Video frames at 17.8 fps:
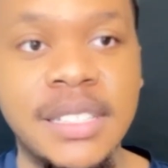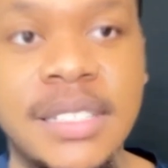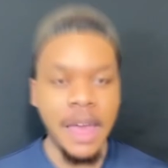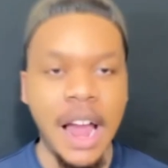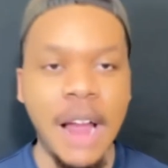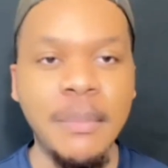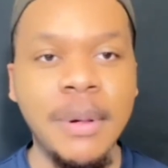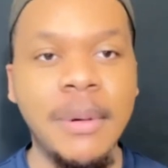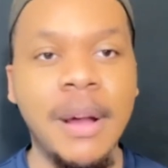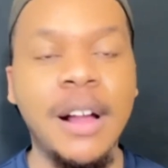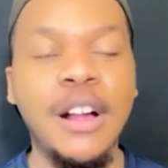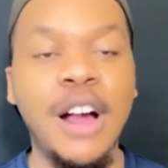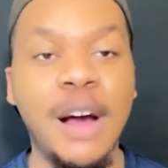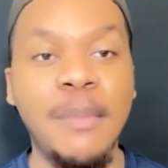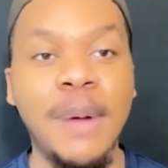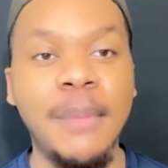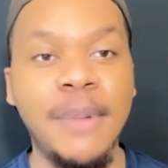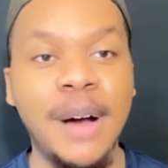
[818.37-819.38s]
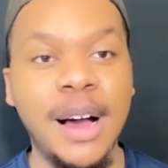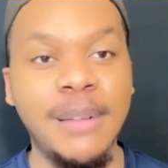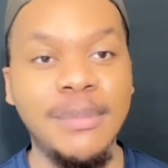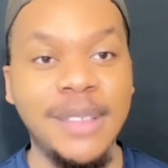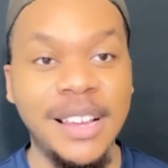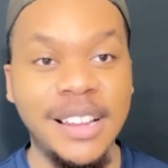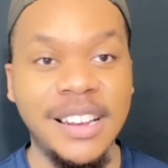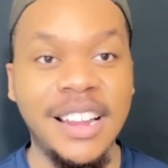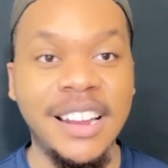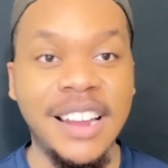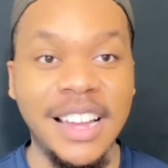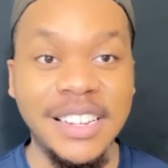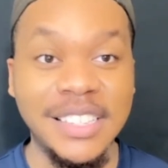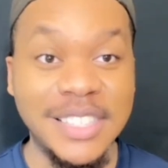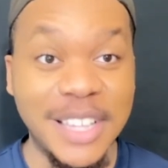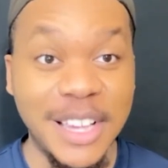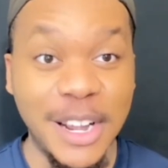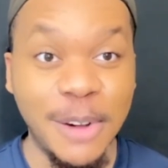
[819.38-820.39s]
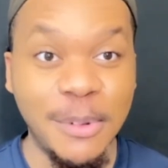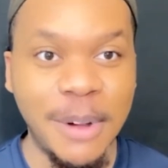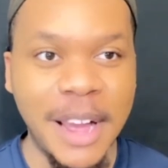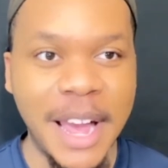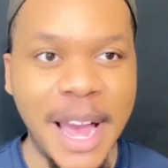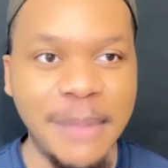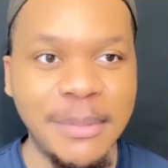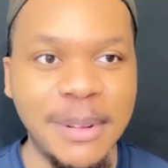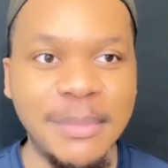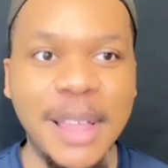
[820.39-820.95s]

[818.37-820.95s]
I remember I called my mom later that night to tell her what happened.